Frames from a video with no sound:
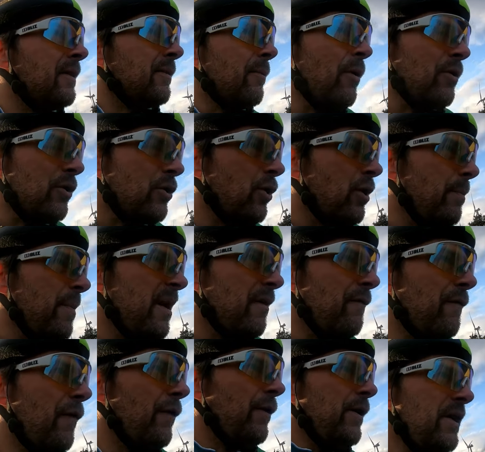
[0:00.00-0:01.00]
what could have been
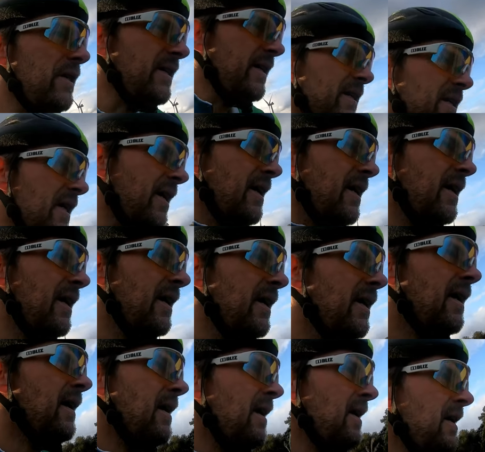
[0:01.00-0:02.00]
avoided,
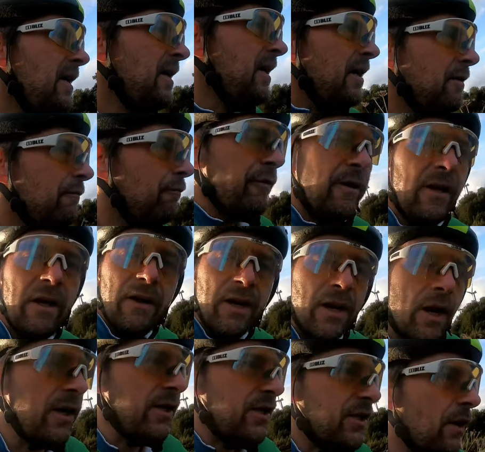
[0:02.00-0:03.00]
you've really only
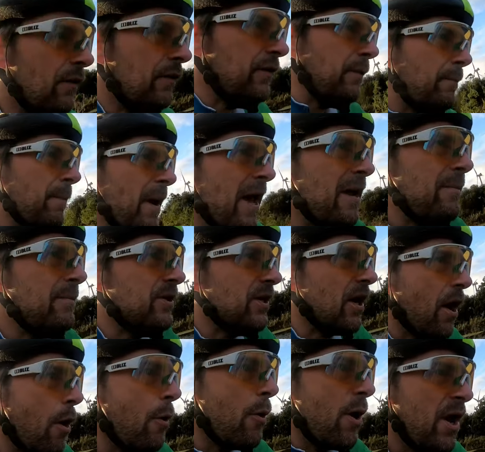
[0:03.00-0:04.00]
got yourself to blame.
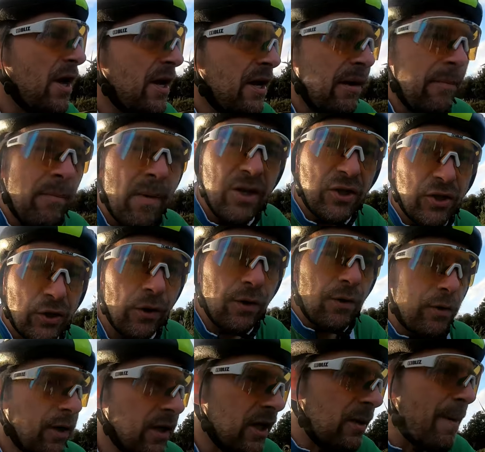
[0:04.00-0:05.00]
So make
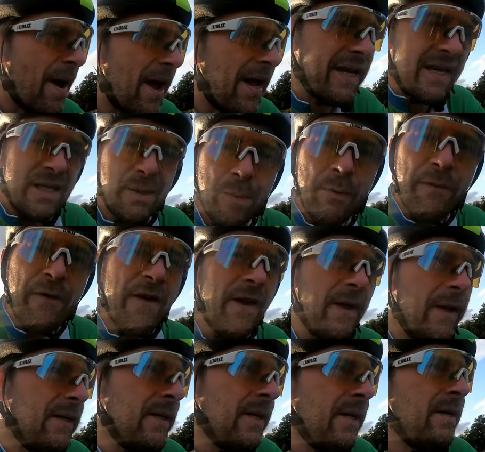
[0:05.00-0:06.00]
sure your bike is
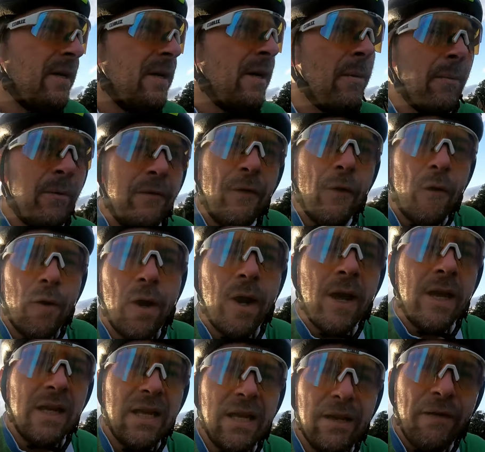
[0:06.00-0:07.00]
prepared before
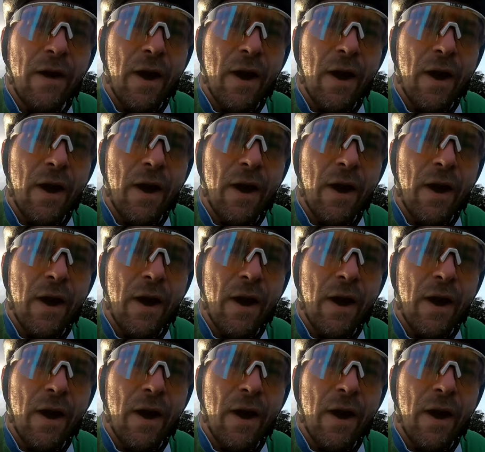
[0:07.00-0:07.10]
you leave